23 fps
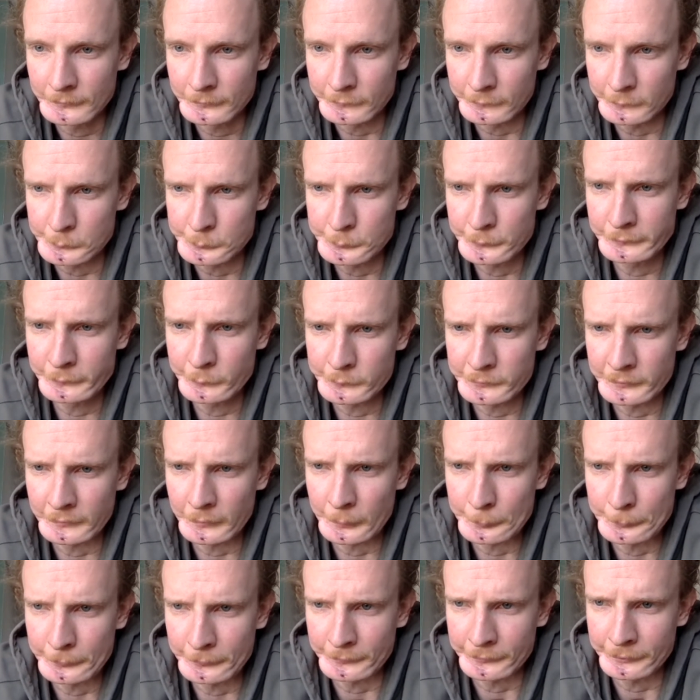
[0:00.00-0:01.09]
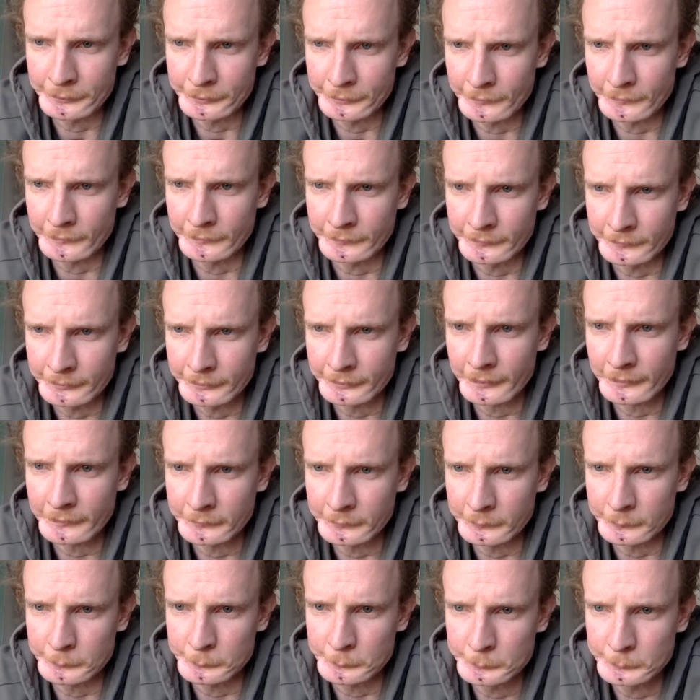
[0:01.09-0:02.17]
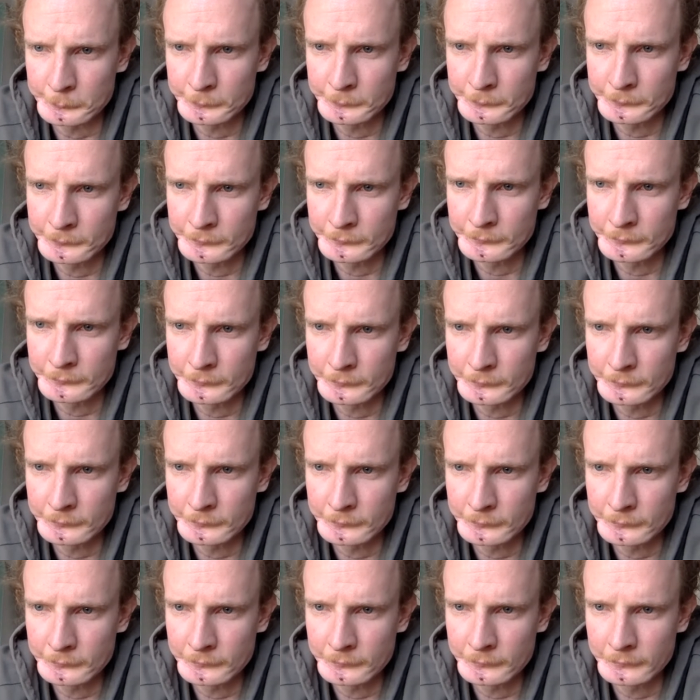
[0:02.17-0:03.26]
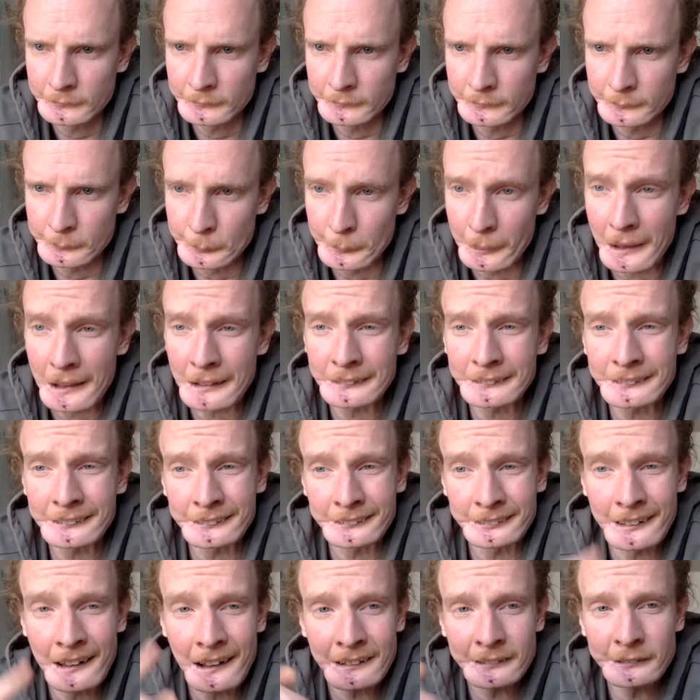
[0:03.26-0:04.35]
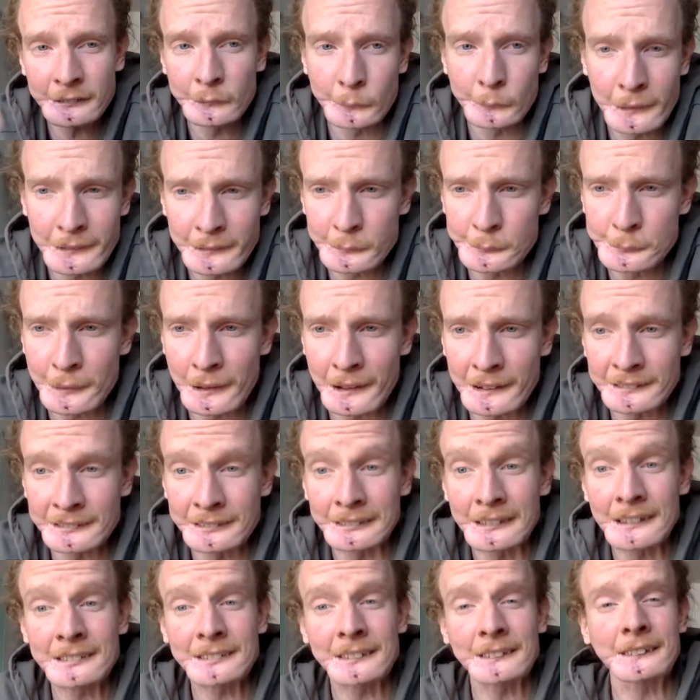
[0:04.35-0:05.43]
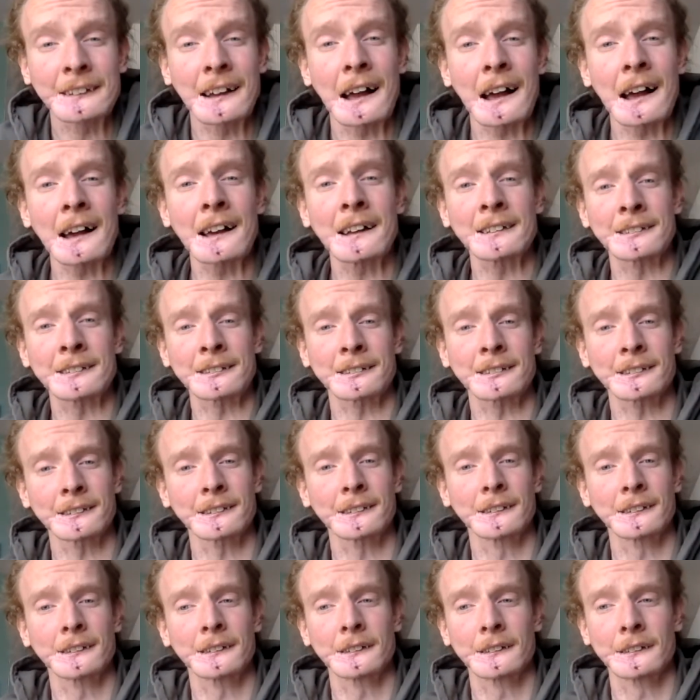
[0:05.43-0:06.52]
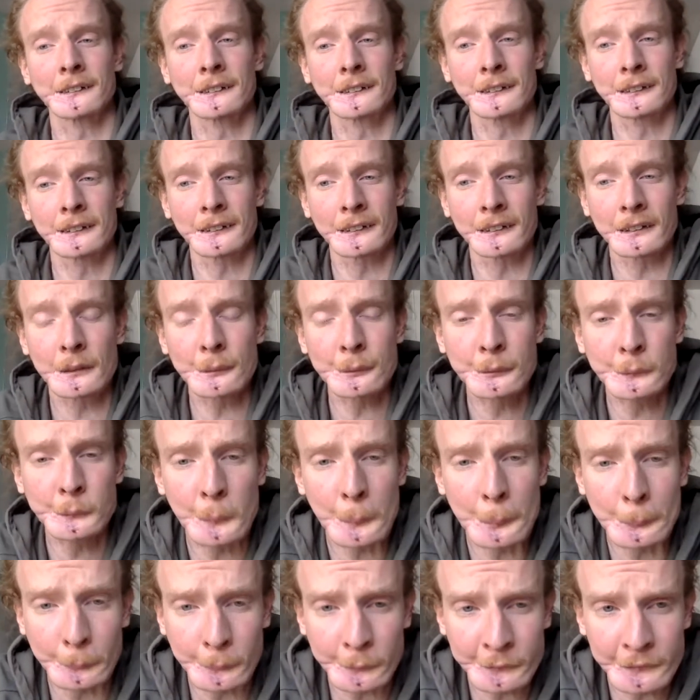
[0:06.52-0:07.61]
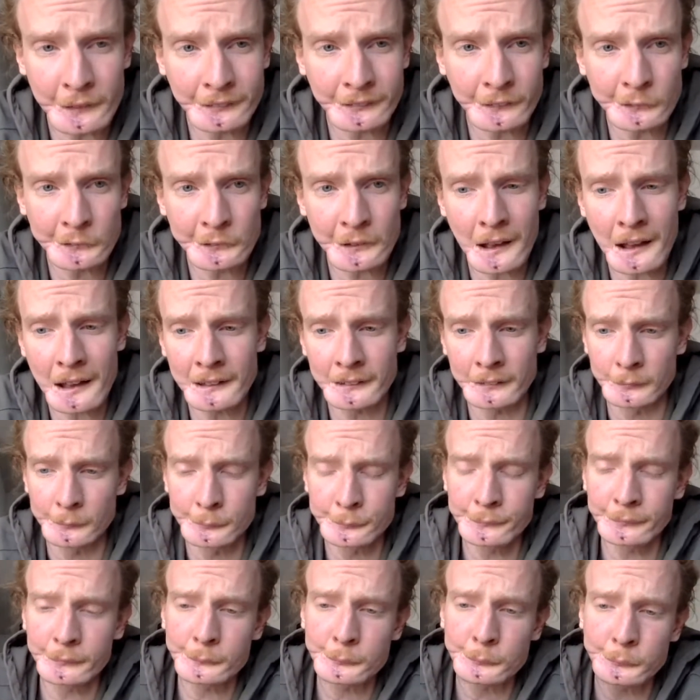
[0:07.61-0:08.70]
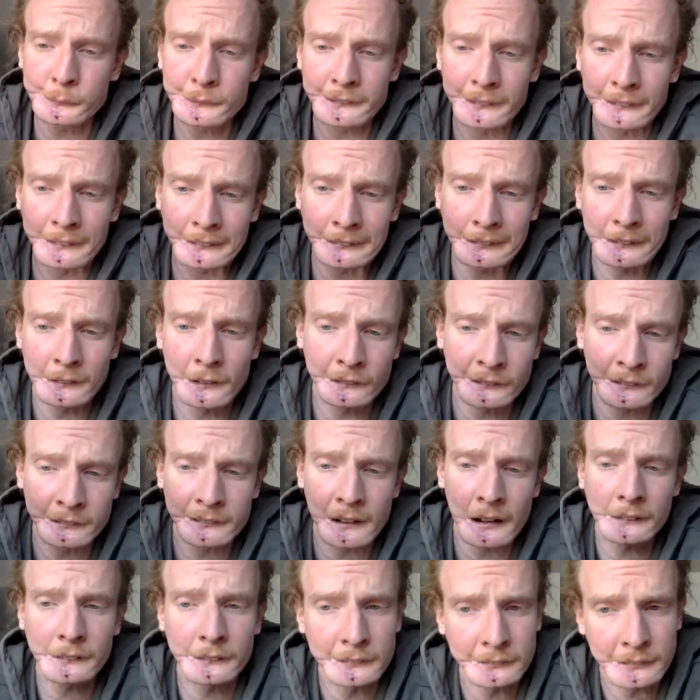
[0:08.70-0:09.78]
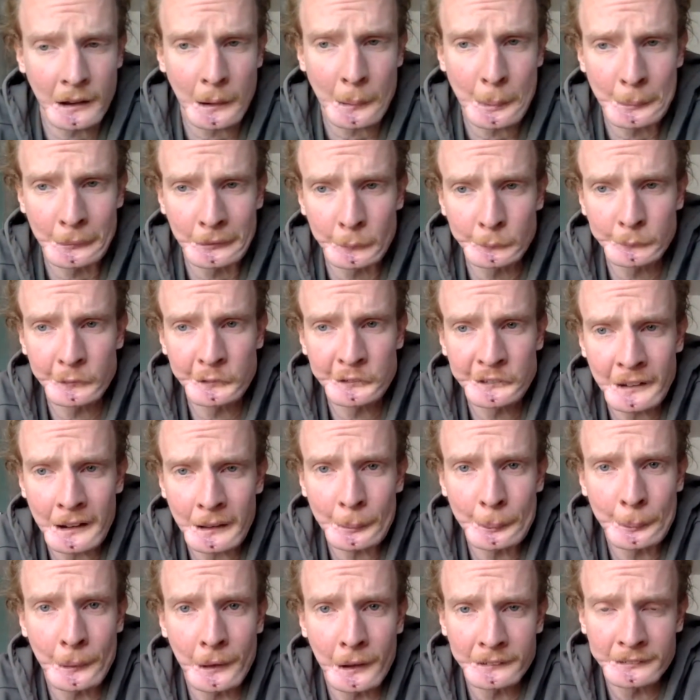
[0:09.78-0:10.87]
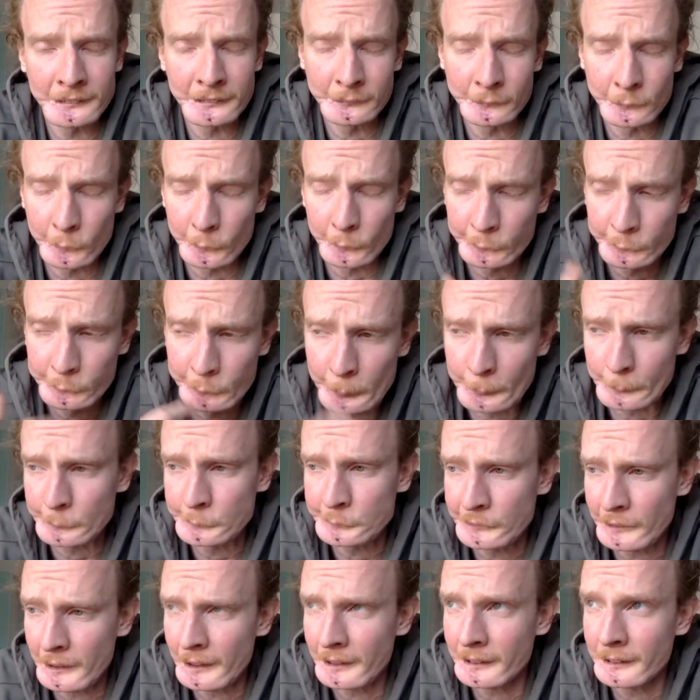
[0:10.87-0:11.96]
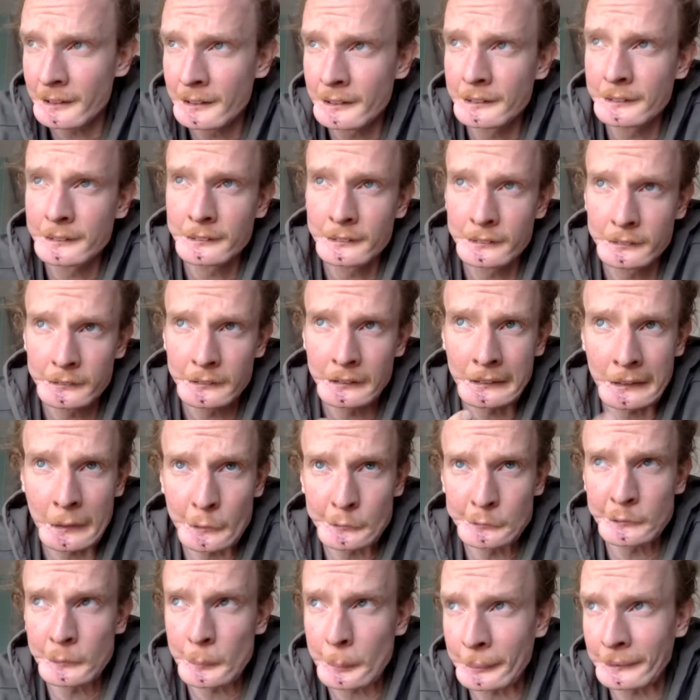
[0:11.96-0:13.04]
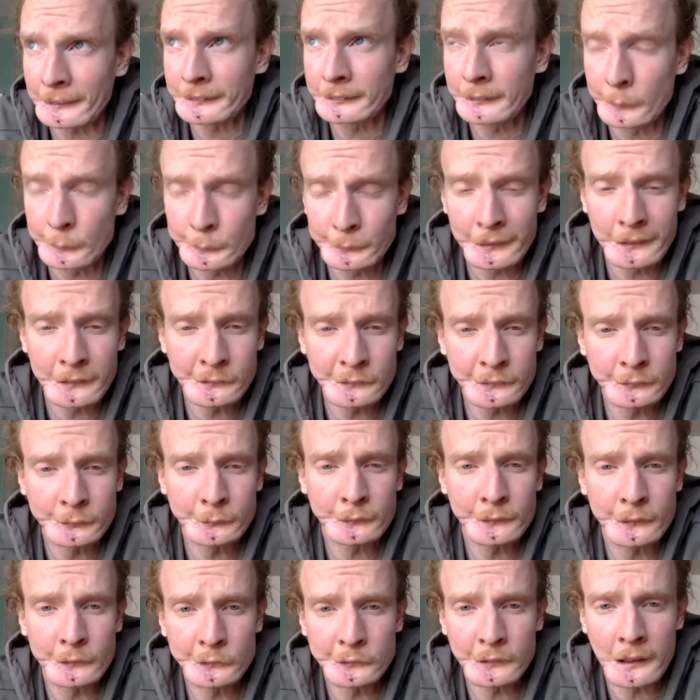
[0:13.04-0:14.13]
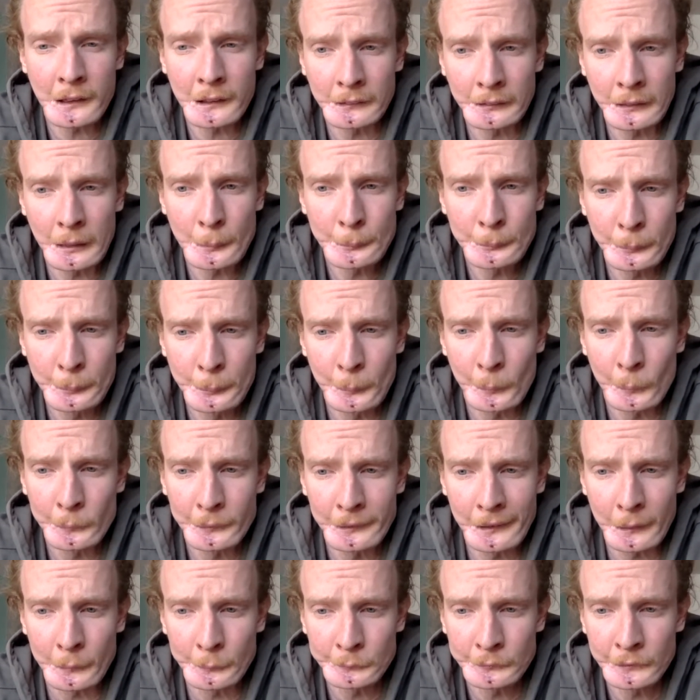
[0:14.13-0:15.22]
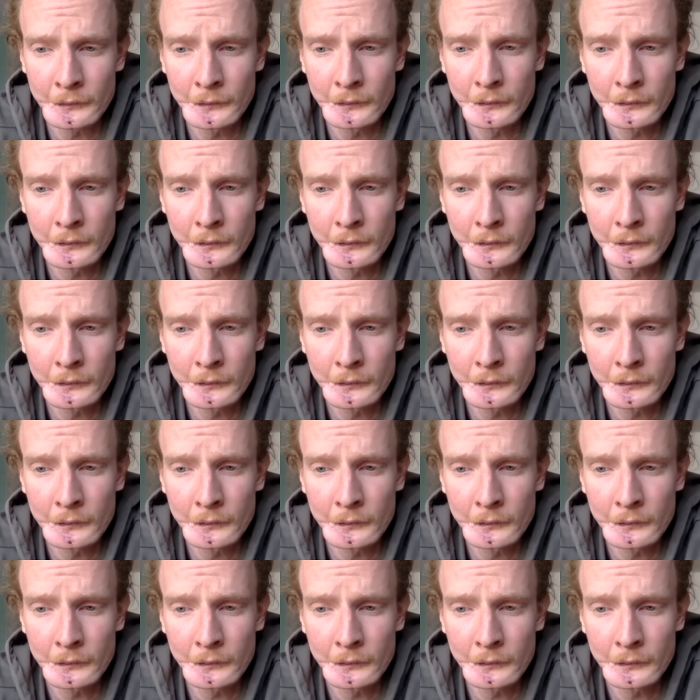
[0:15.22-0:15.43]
Your videos help me a ton. Thank you. Molly, that's great advice. Listen, guys, if you appreciate the channel, feel free to click on the $ below the chat box. It's called Super Chat. It allows you to make a donation to the channel, help your boy out.